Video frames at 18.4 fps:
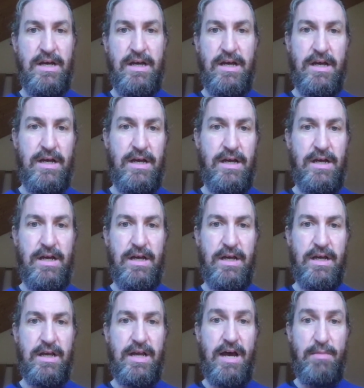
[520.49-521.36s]

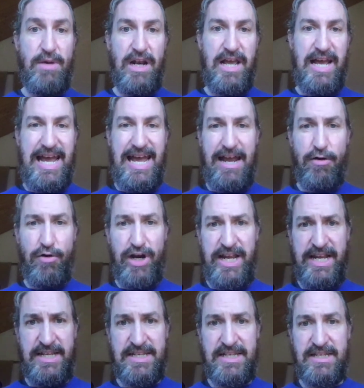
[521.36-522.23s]
Kamala
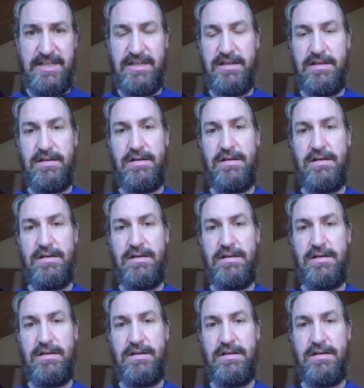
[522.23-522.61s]
Harris,